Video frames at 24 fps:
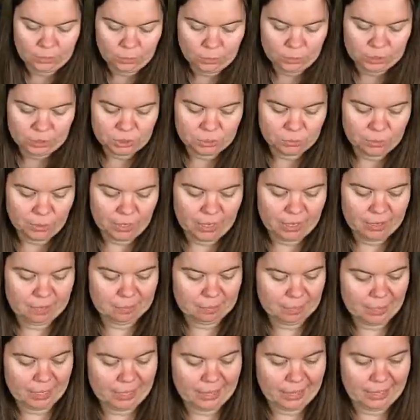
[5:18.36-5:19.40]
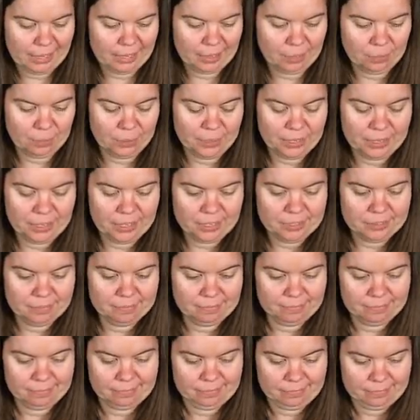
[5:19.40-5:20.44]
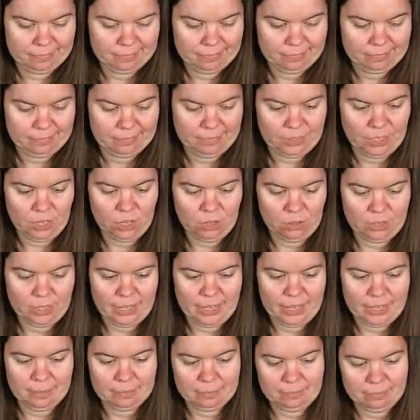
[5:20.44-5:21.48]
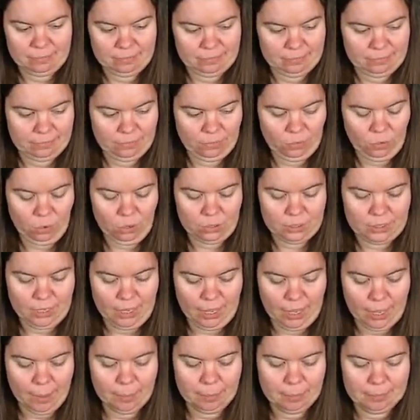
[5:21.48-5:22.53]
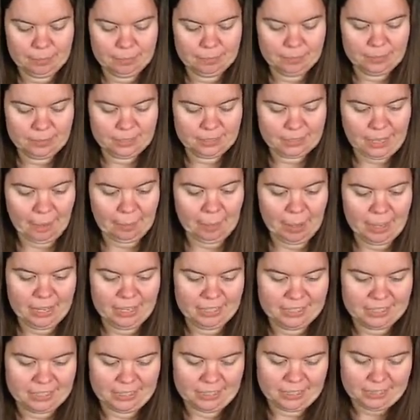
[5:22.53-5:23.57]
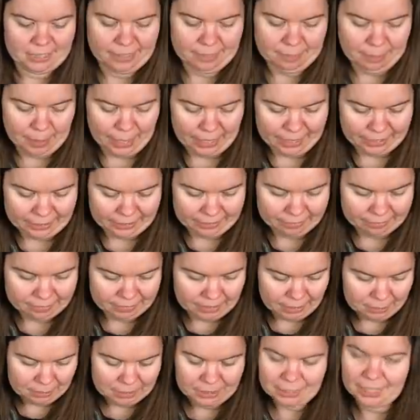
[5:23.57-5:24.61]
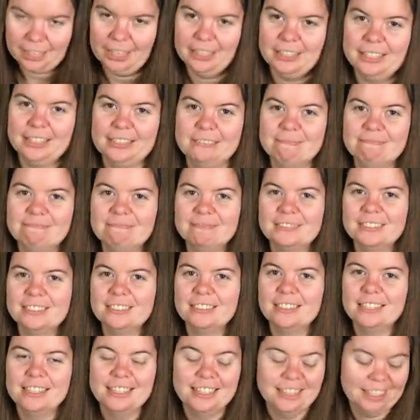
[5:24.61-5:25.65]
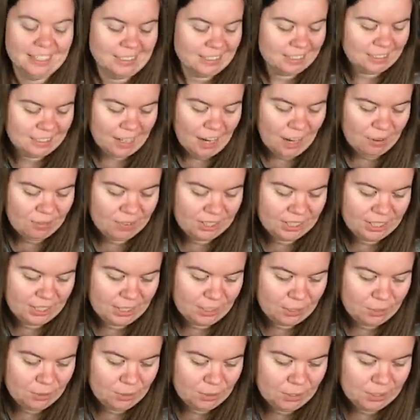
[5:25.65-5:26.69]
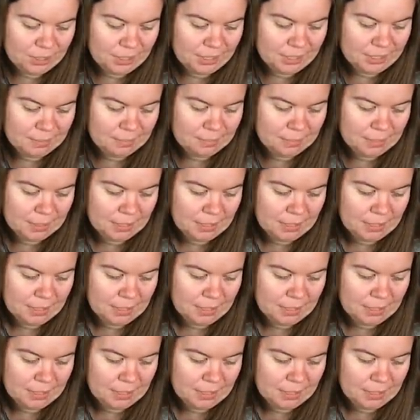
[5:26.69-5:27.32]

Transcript: Which is where my like weird no-name roll top semi-insulated bag comes in handy. It's not really a cooler,